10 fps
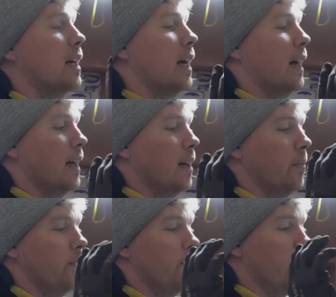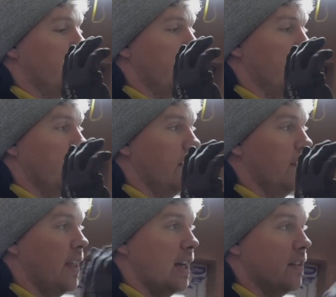
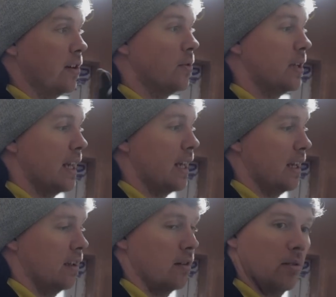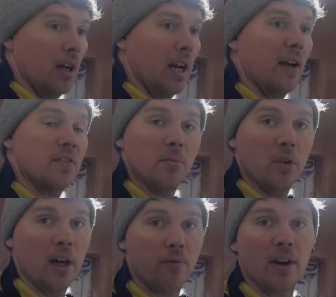Then in the new year, I'll have some
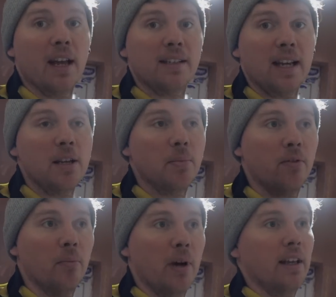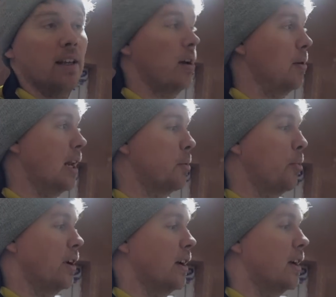more. I've run out of tape for my label
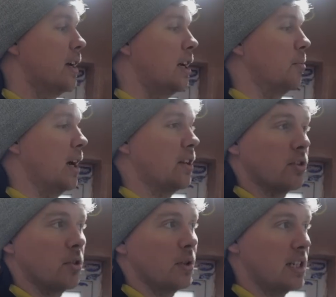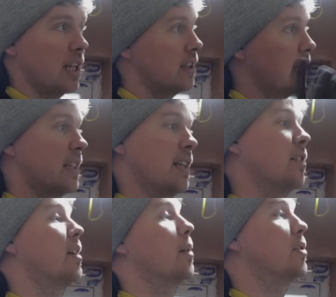printer, but it does come with stickers, like I said
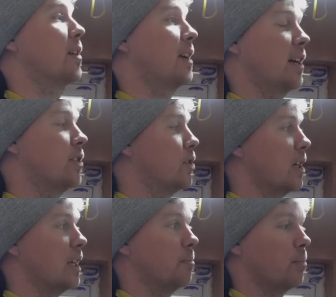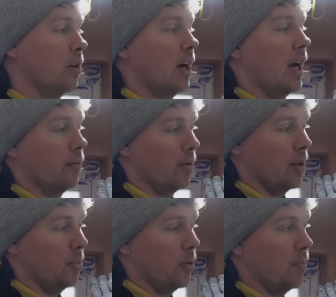earlier, which are nice sheet, but I'd
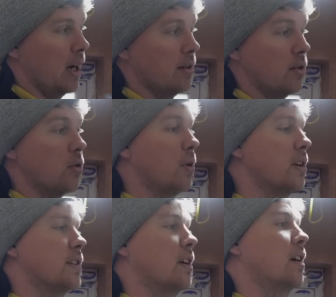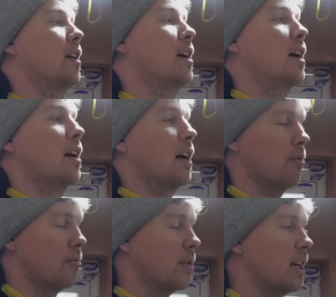rather put my new ones on,
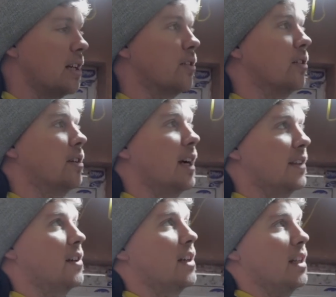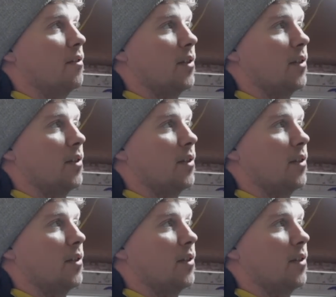are really good, nice and neat, that